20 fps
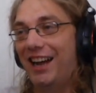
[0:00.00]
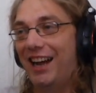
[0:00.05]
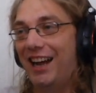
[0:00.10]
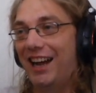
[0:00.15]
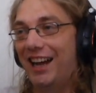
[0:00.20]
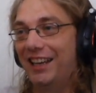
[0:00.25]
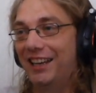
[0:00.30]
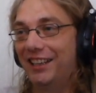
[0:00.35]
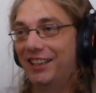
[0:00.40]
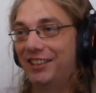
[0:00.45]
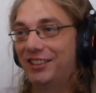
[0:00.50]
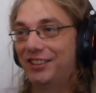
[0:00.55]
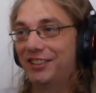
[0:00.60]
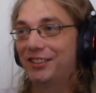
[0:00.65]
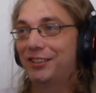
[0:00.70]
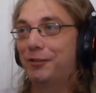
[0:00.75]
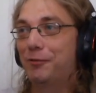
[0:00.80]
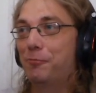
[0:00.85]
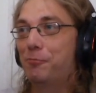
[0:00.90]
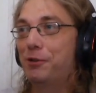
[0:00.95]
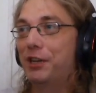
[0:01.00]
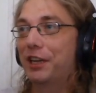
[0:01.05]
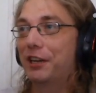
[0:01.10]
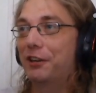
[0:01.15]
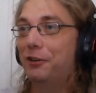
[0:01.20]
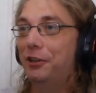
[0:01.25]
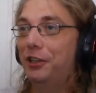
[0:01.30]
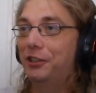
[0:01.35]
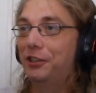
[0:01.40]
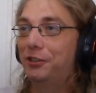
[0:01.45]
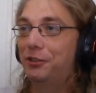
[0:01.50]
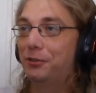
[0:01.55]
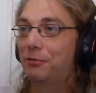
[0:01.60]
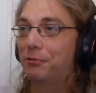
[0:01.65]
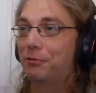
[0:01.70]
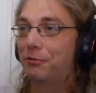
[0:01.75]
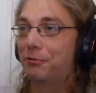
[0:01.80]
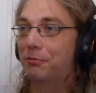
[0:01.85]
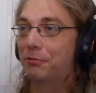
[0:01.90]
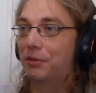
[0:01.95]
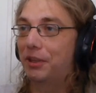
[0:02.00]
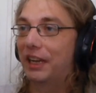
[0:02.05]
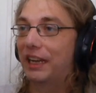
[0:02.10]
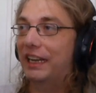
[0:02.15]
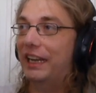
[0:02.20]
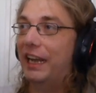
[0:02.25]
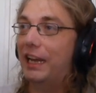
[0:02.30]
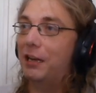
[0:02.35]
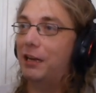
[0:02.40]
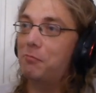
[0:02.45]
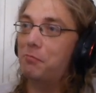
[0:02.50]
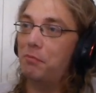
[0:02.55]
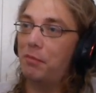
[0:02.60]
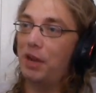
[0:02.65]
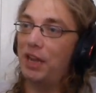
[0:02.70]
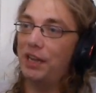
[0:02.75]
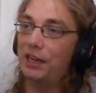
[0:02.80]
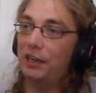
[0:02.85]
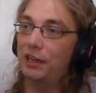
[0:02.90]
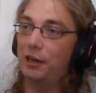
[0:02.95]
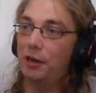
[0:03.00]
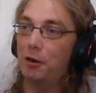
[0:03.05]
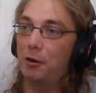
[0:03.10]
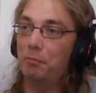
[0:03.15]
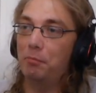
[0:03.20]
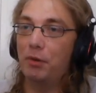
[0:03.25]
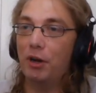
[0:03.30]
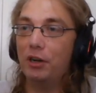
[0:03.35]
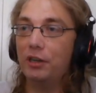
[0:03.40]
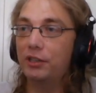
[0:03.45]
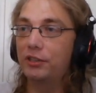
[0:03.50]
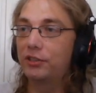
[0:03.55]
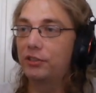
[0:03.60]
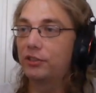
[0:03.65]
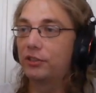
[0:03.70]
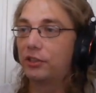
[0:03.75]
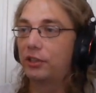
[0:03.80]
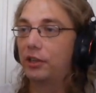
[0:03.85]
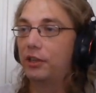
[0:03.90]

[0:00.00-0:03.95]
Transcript: And we are going to again make a box.